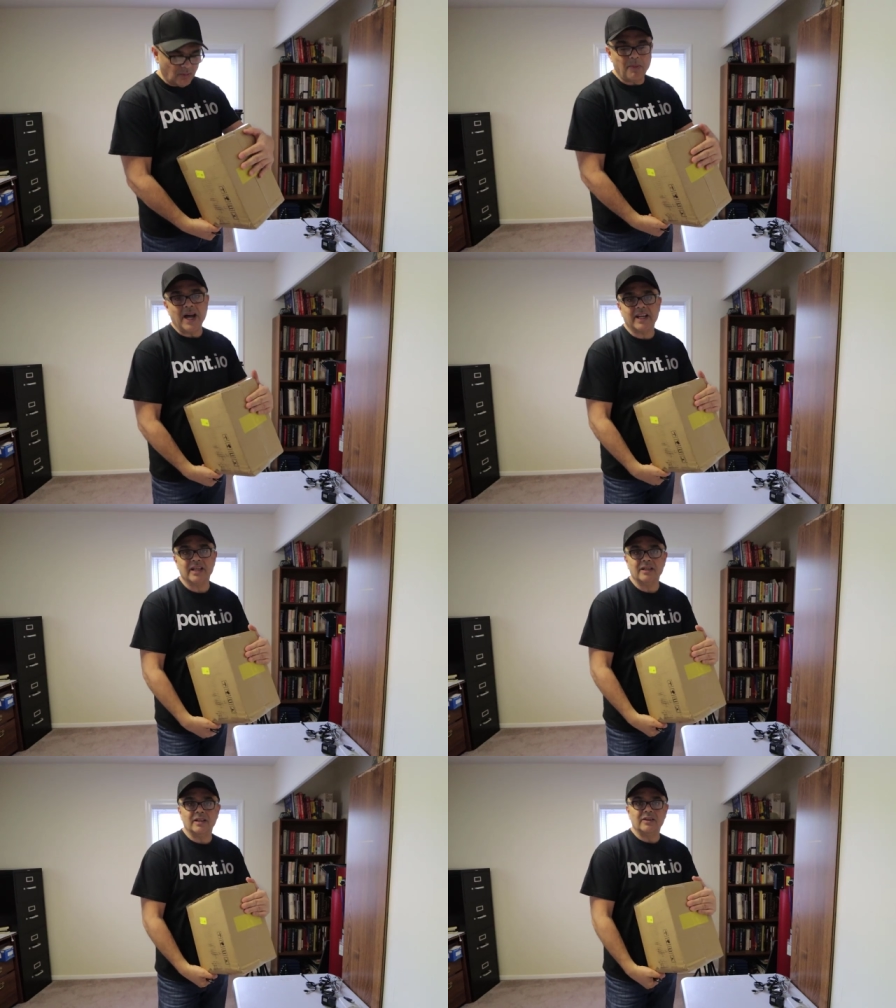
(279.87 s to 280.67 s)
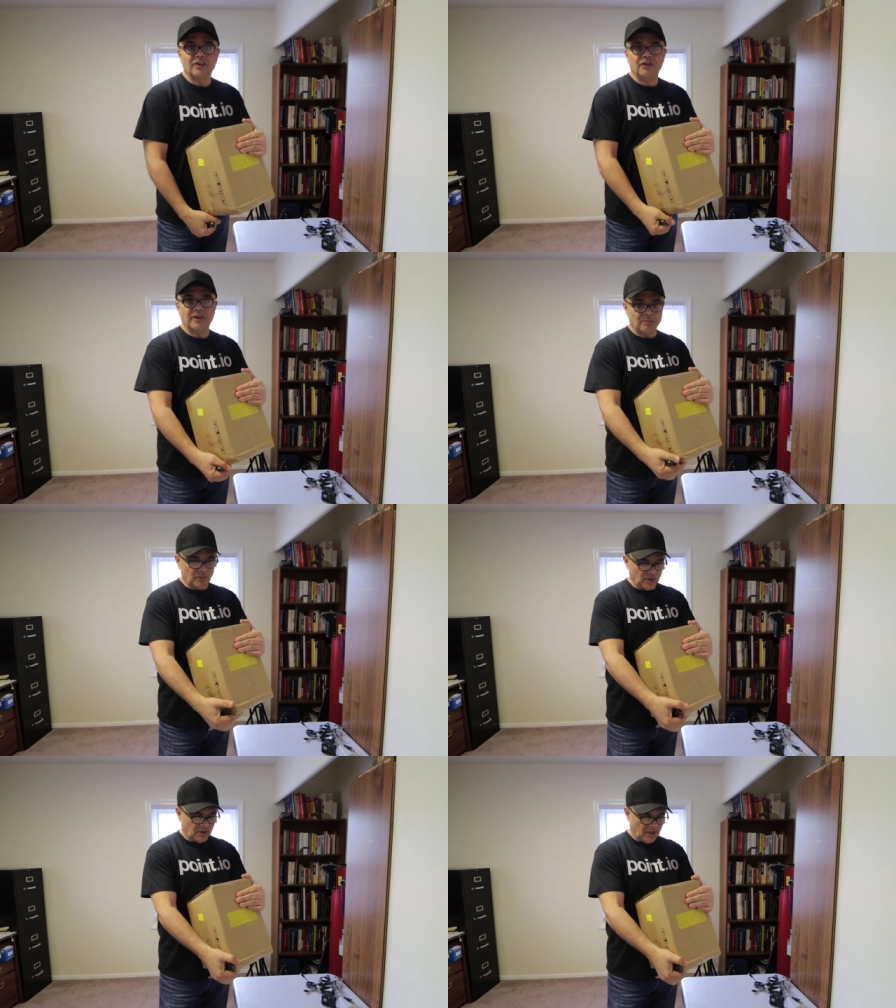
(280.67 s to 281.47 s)
and what I'm going to do
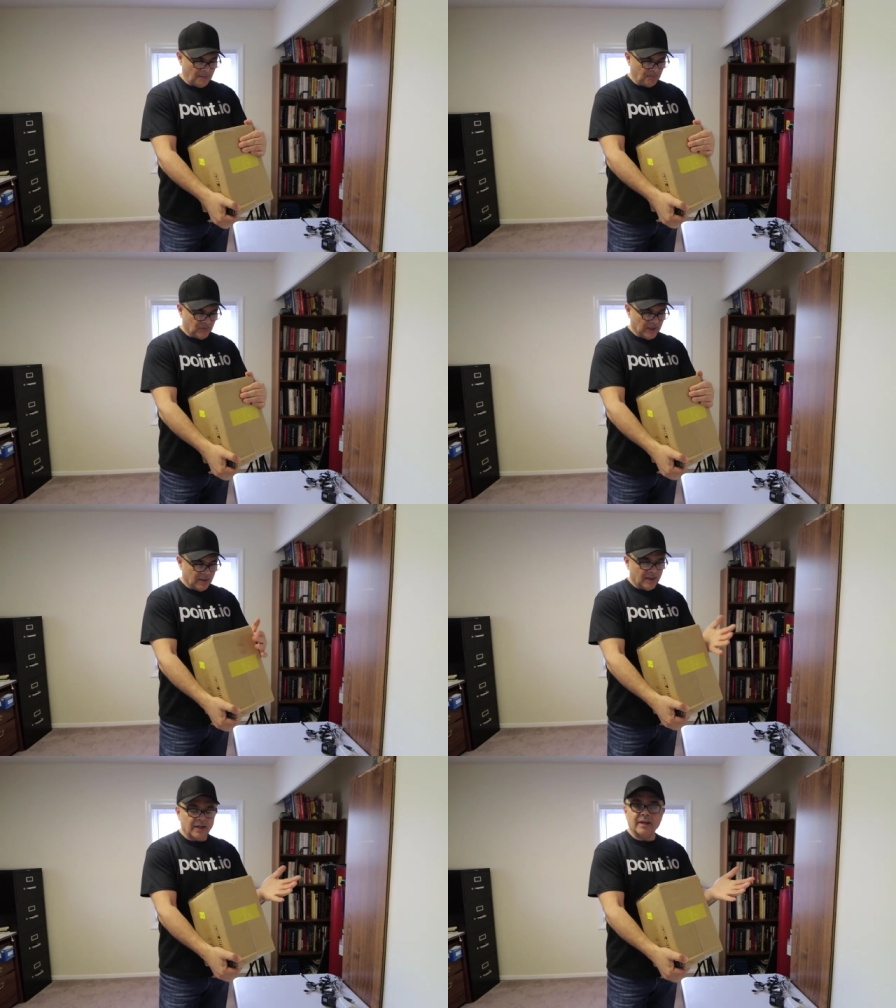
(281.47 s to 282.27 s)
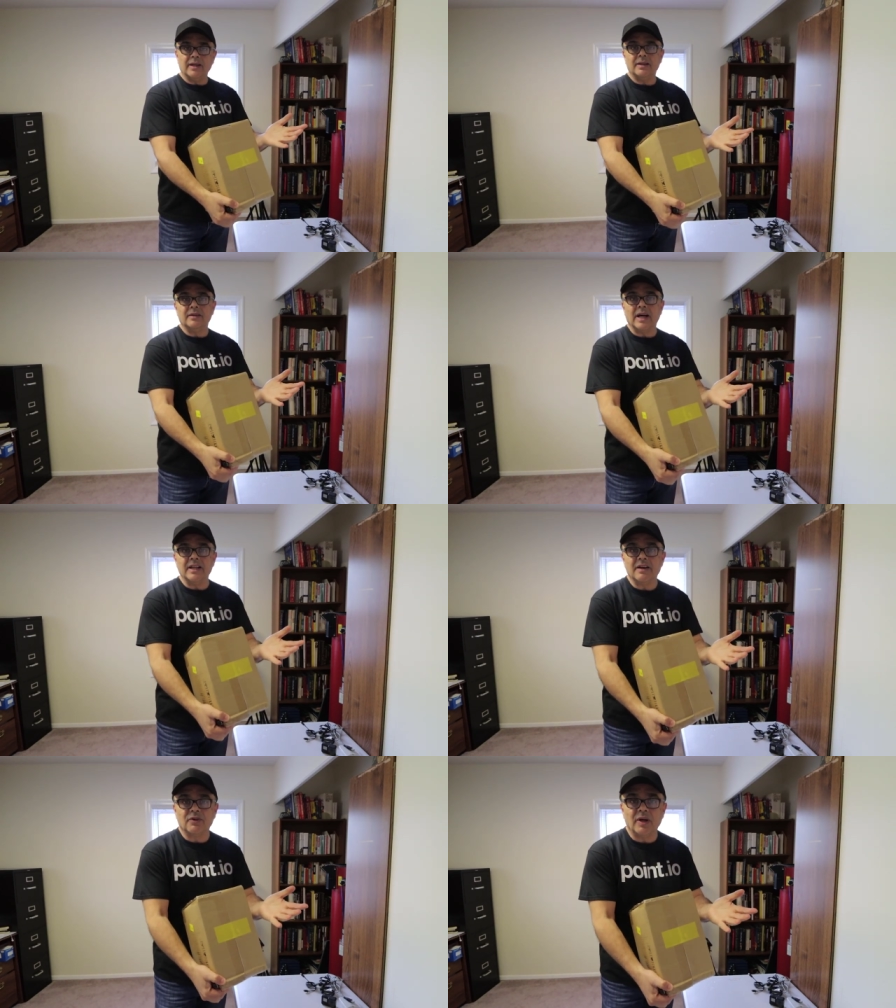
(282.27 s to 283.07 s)
now is I'm going to uh,
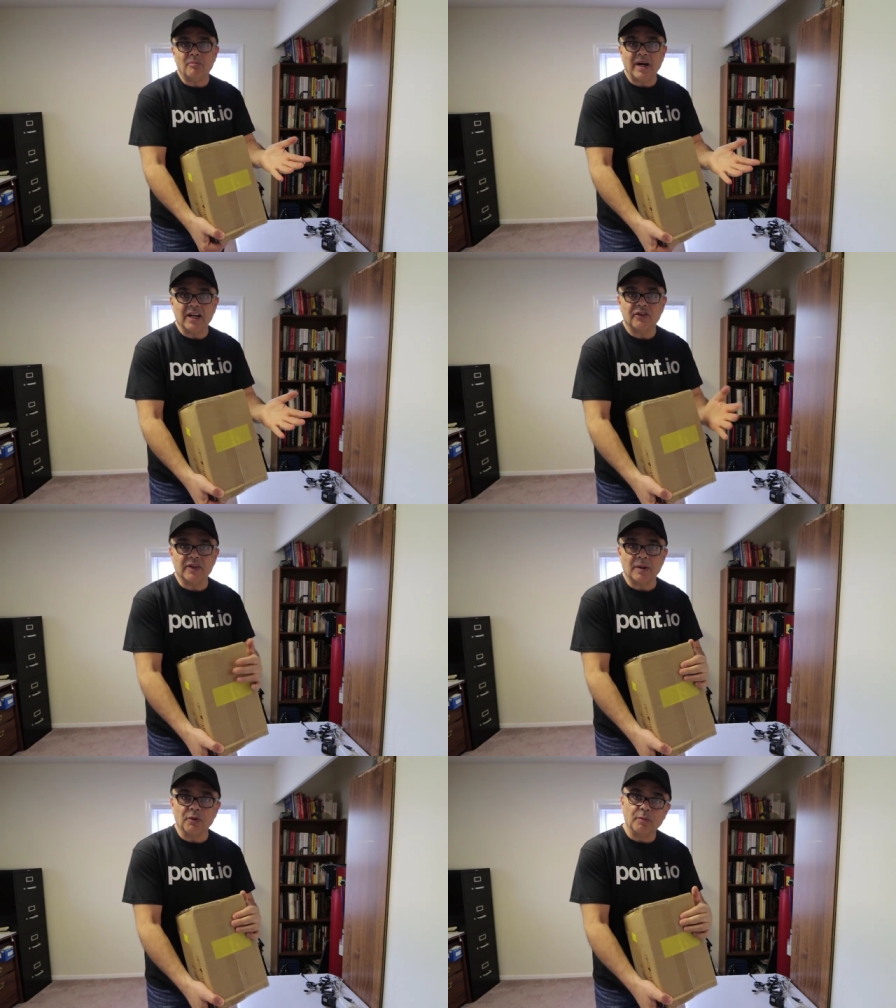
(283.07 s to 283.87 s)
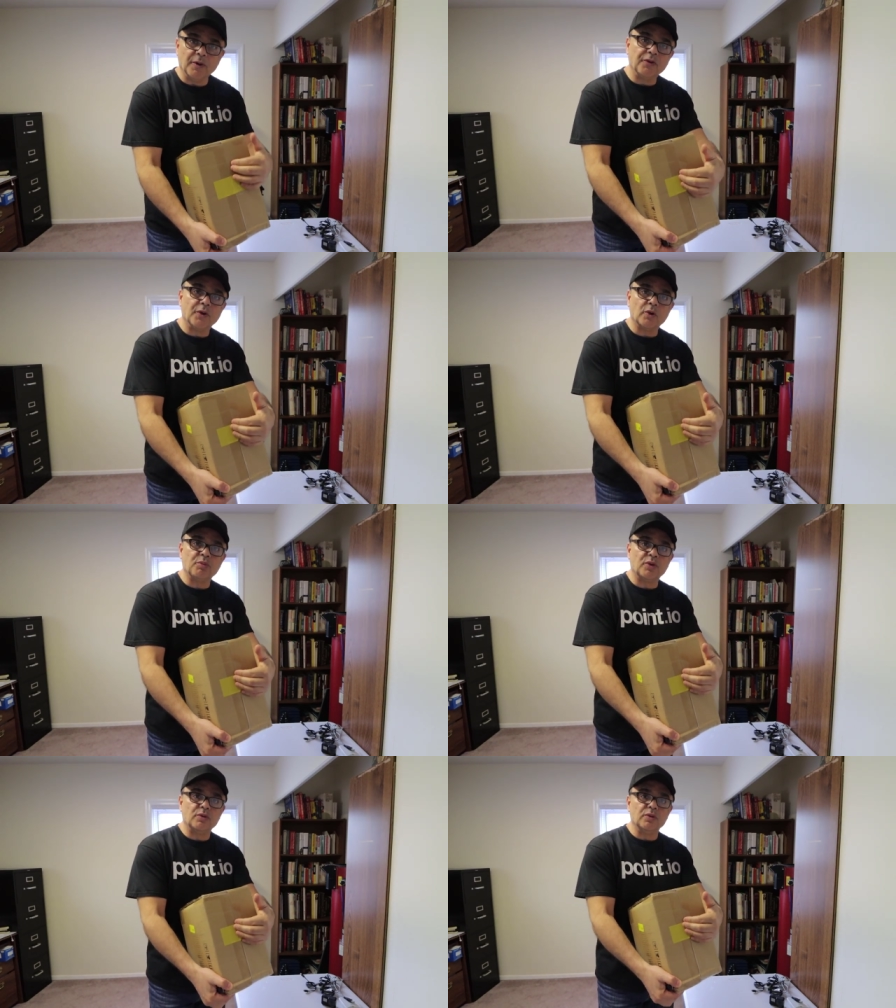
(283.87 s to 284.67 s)
open or unbox a
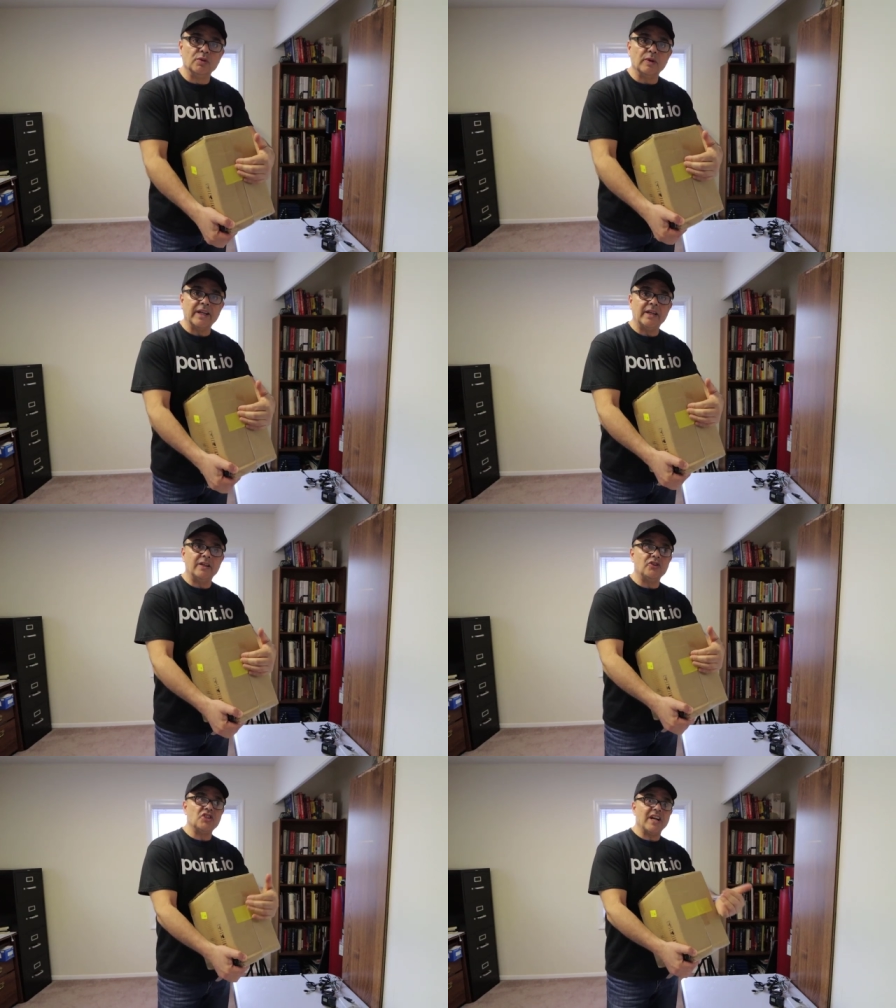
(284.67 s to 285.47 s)
Mavic Air.